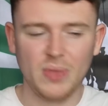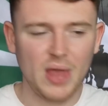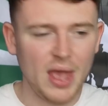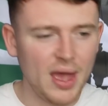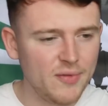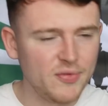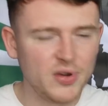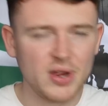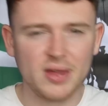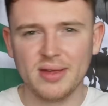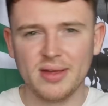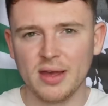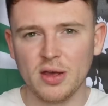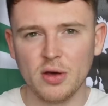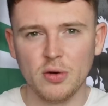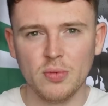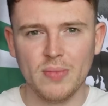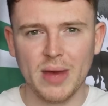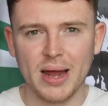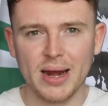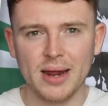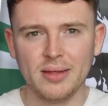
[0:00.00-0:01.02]
Every single
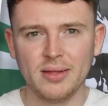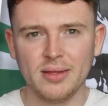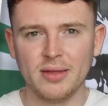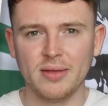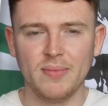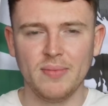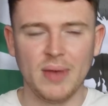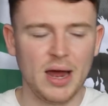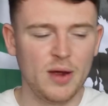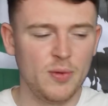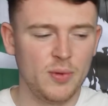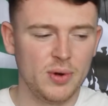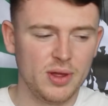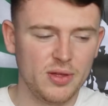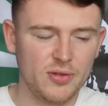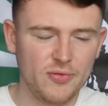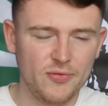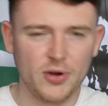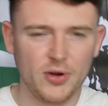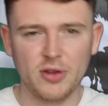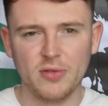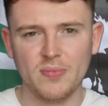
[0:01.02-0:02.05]
minute, doesn't matter whether it's
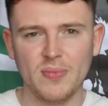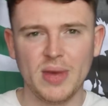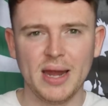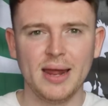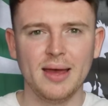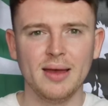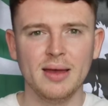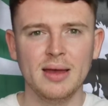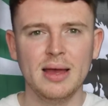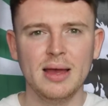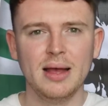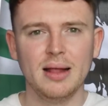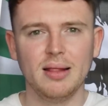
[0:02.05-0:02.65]
first minute,